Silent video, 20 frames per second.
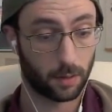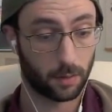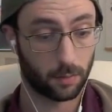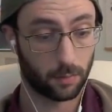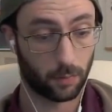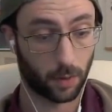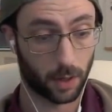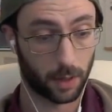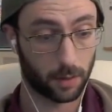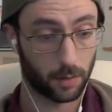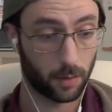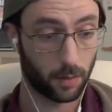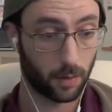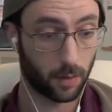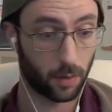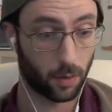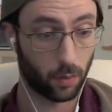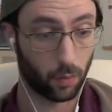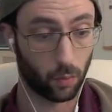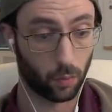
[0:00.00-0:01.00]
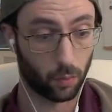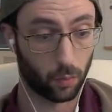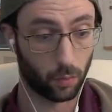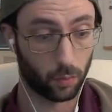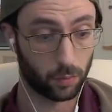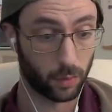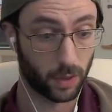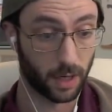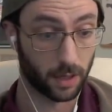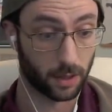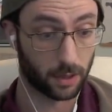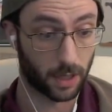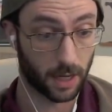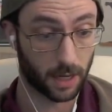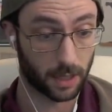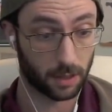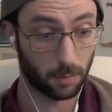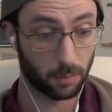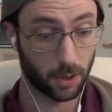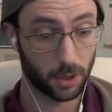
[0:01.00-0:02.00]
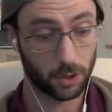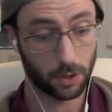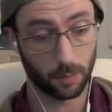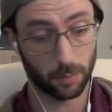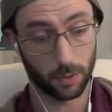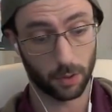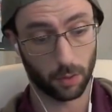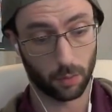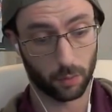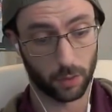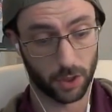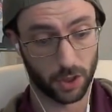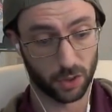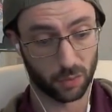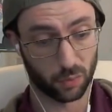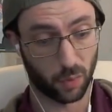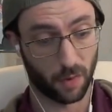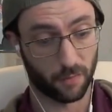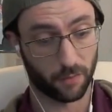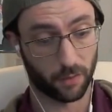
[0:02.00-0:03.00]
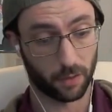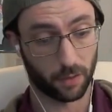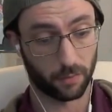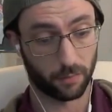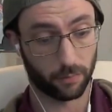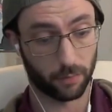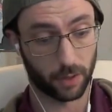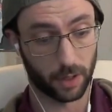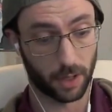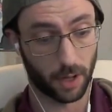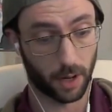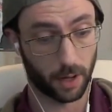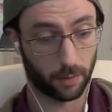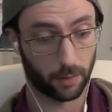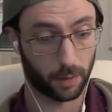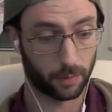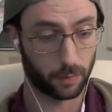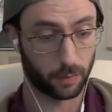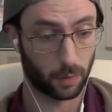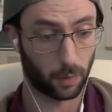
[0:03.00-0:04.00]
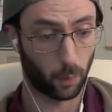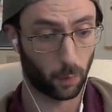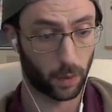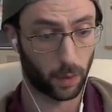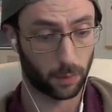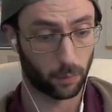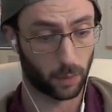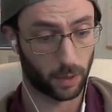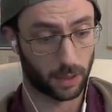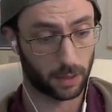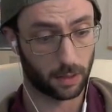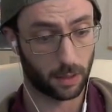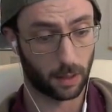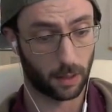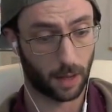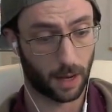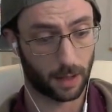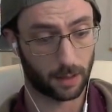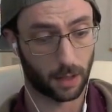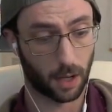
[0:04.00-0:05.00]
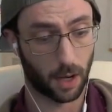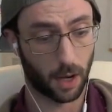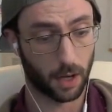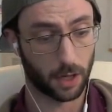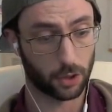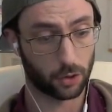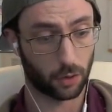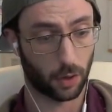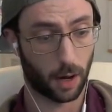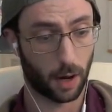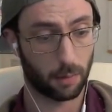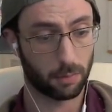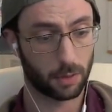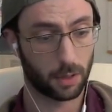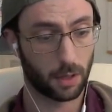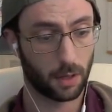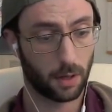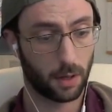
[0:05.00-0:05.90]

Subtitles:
Right? Oh, we didn't take the bishop, though. We just went for the free knight, right? We had the knight trapped,